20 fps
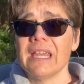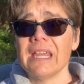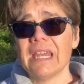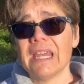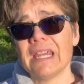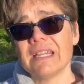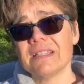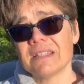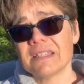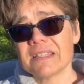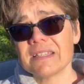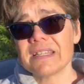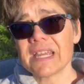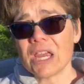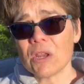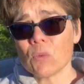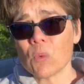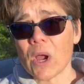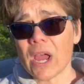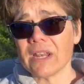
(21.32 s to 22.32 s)
In
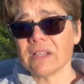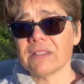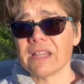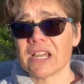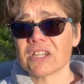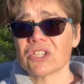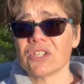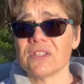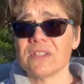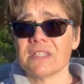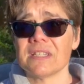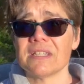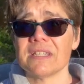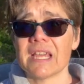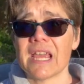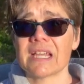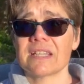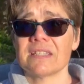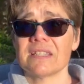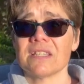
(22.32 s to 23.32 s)
statewide elections in
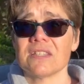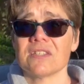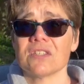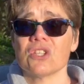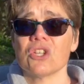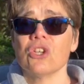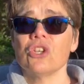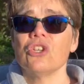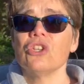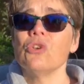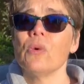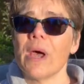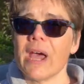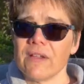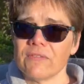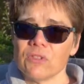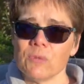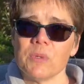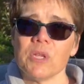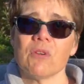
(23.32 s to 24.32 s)
Texas, you
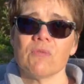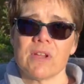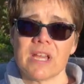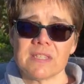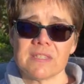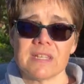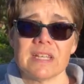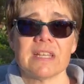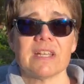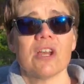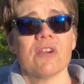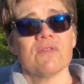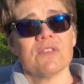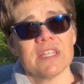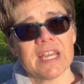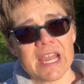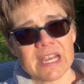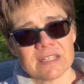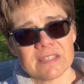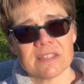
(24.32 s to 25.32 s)
have to be a resident of
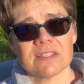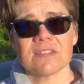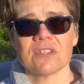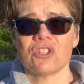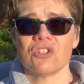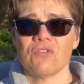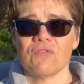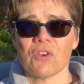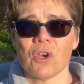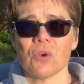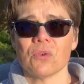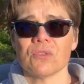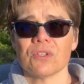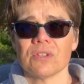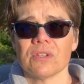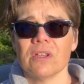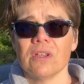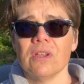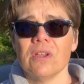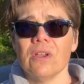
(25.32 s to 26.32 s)
Texas to
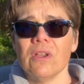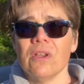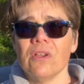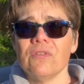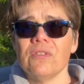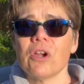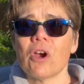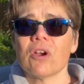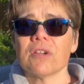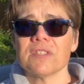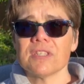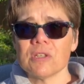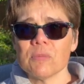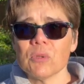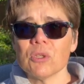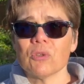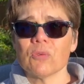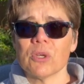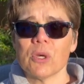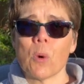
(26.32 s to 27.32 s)
vote. There are
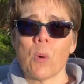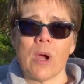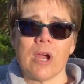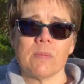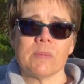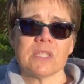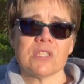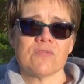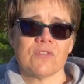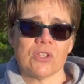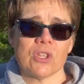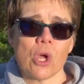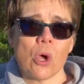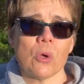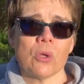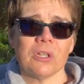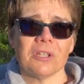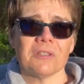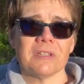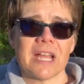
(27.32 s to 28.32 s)
similar requirements for
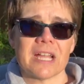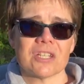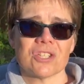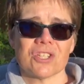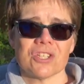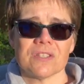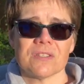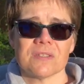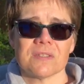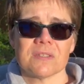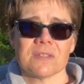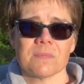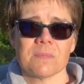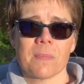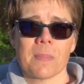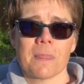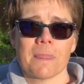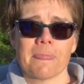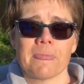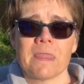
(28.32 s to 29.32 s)
local elections.
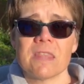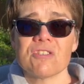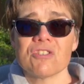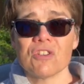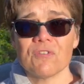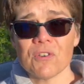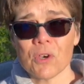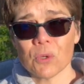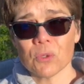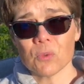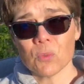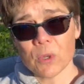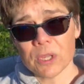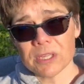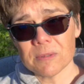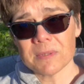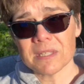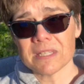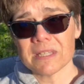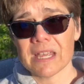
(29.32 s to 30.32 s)
To vote in
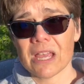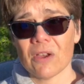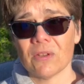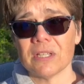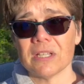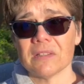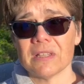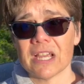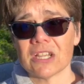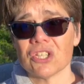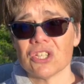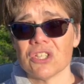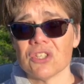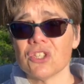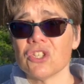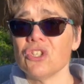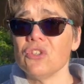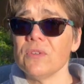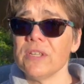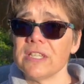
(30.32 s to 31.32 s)
Williamson County
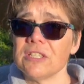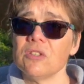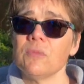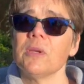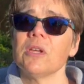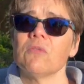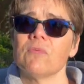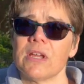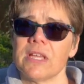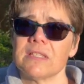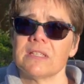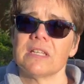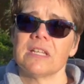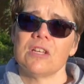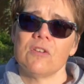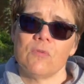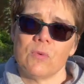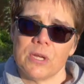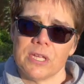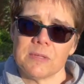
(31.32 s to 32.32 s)
elections, you need to be a resident
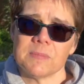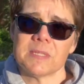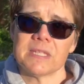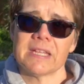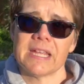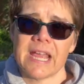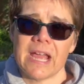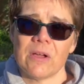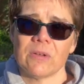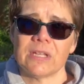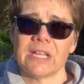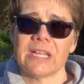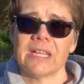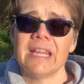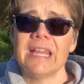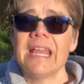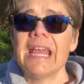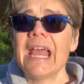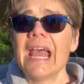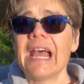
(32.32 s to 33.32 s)
of Williamson County.
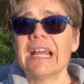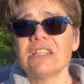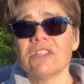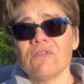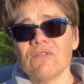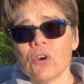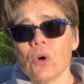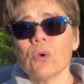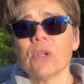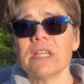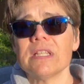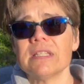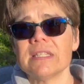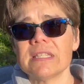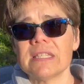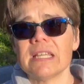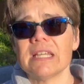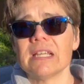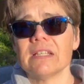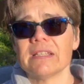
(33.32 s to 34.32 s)
And to vote in
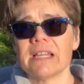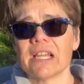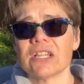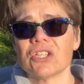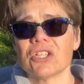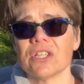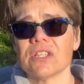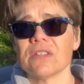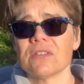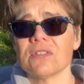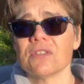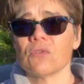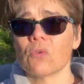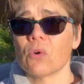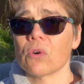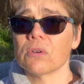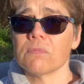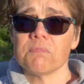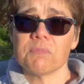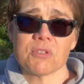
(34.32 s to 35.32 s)
city elections
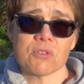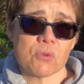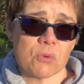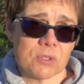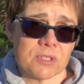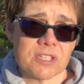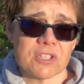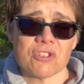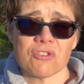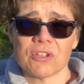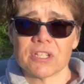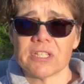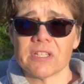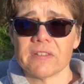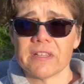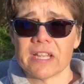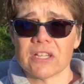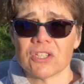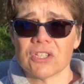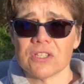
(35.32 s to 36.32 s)
or school district
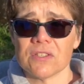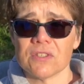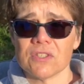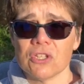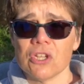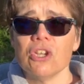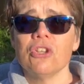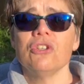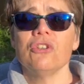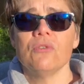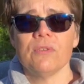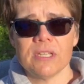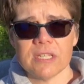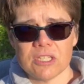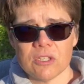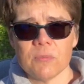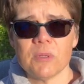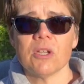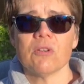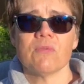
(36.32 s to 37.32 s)
elections, you
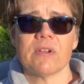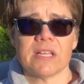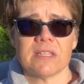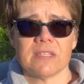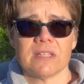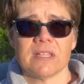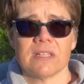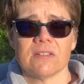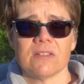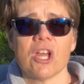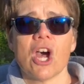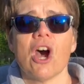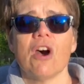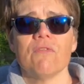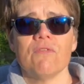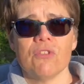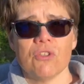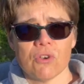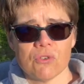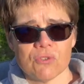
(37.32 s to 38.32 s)
need to be a resident
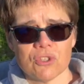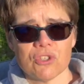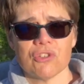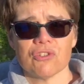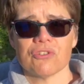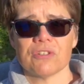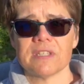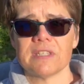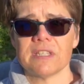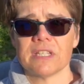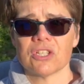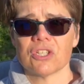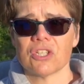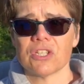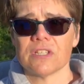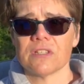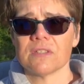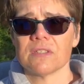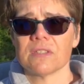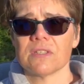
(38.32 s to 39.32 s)
of those
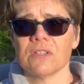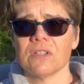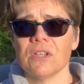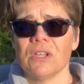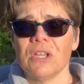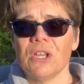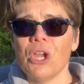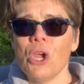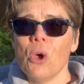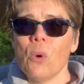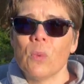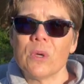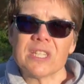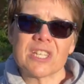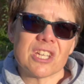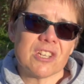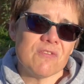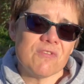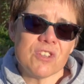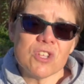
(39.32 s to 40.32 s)
jurisdictions. What's
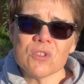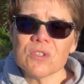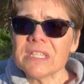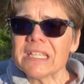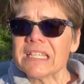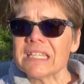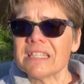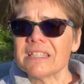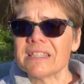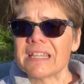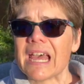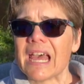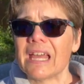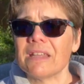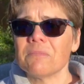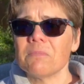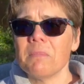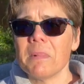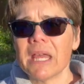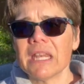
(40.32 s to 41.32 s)
confusing is
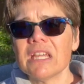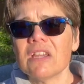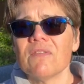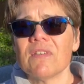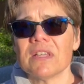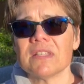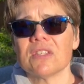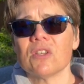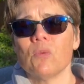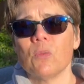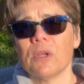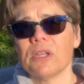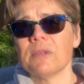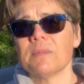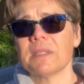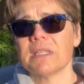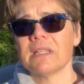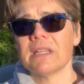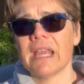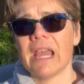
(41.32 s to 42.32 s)
that many of us in
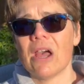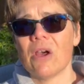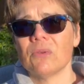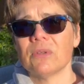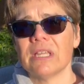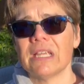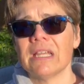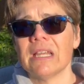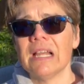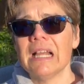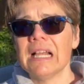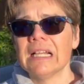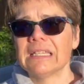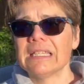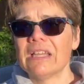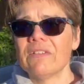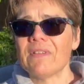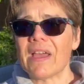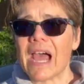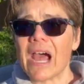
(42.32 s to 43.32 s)
Williamson County
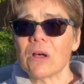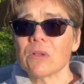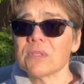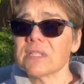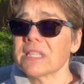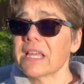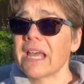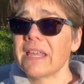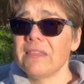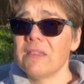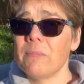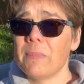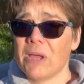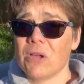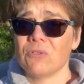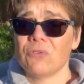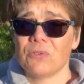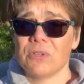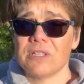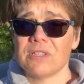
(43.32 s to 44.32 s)
live outside the
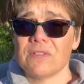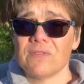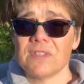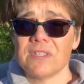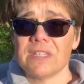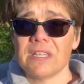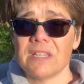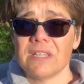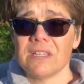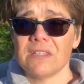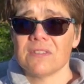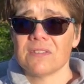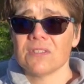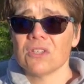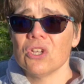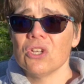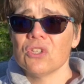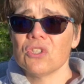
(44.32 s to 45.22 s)
boundaries of cities.